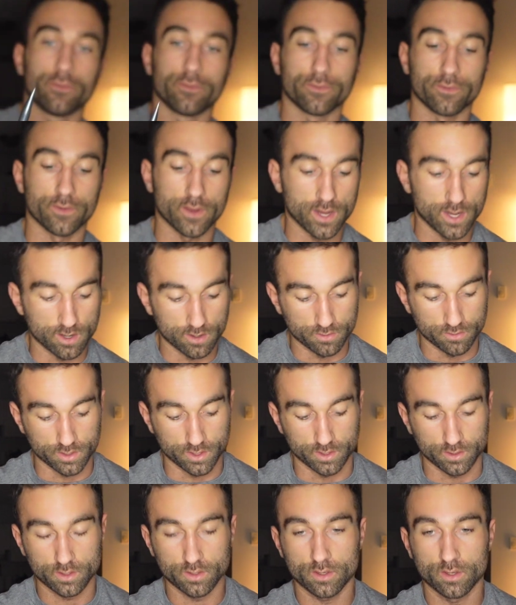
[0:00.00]

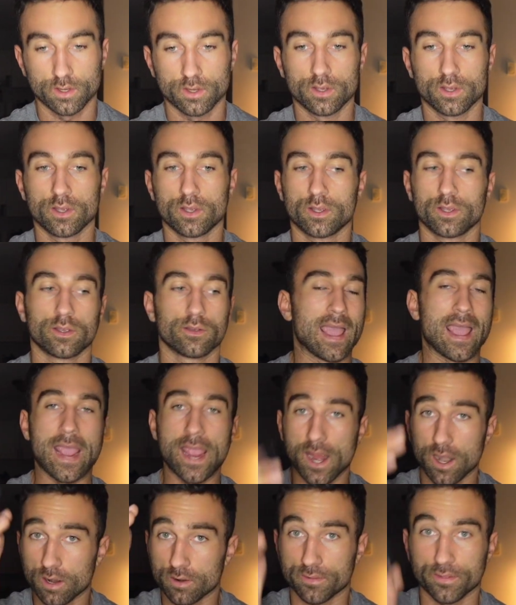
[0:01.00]
very
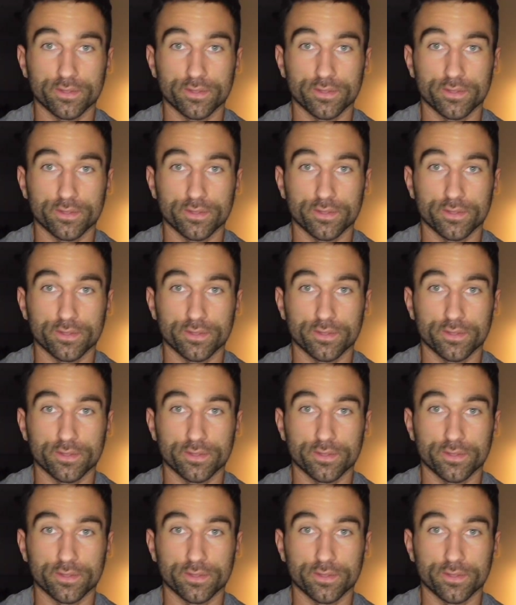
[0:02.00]
hair